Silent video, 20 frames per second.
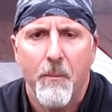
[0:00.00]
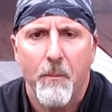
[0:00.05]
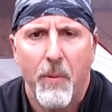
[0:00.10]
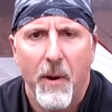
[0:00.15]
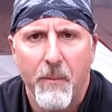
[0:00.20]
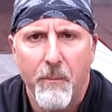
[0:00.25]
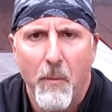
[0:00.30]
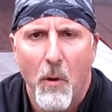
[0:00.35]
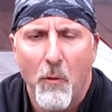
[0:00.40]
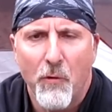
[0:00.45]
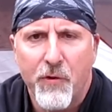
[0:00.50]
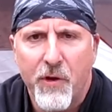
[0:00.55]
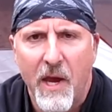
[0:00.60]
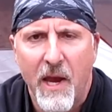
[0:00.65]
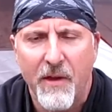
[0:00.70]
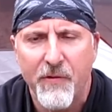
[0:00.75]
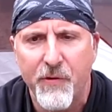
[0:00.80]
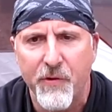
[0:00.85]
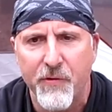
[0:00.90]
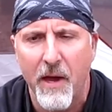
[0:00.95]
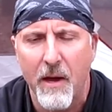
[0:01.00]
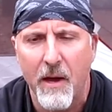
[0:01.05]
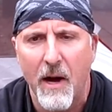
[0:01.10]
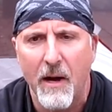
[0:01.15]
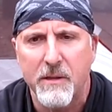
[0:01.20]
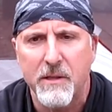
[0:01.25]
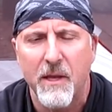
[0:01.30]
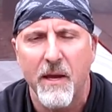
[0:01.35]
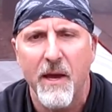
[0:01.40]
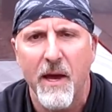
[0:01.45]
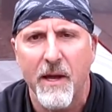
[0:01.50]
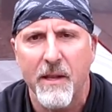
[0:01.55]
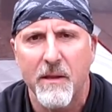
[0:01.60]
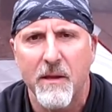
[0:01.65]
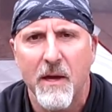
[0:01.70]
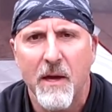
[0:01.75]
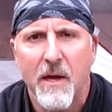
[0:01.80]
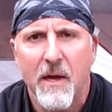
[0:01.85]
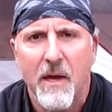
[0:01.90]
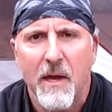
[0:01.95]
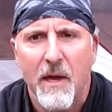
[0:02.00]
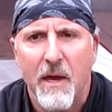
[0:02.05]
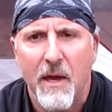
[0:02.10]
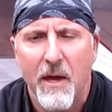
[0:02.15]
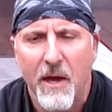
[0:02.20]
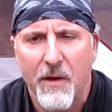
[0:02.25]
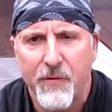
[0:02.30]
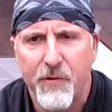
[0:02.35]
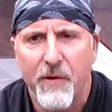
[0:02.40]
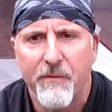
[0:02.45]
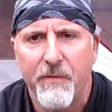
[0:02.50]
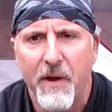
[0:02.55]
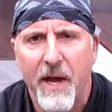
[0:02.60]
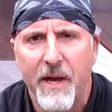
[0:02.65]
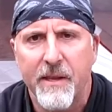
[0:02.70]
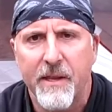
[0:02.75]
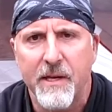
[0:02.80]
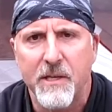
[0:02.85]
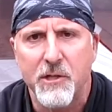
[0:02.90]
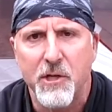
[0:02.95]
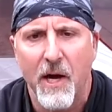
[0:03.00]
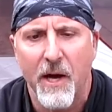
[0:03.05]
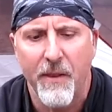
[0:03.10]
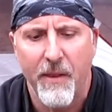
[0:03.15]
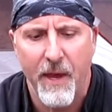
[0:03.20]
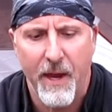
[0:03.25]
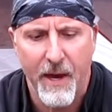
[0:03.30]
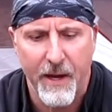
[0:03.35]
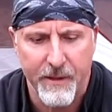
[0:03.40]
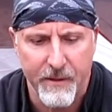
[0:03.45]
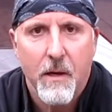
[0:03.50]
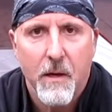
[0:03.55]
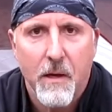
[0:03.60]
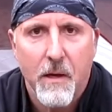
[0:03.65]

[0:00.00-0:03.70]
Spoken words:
But in most cases, a tent, it has an advantage on that.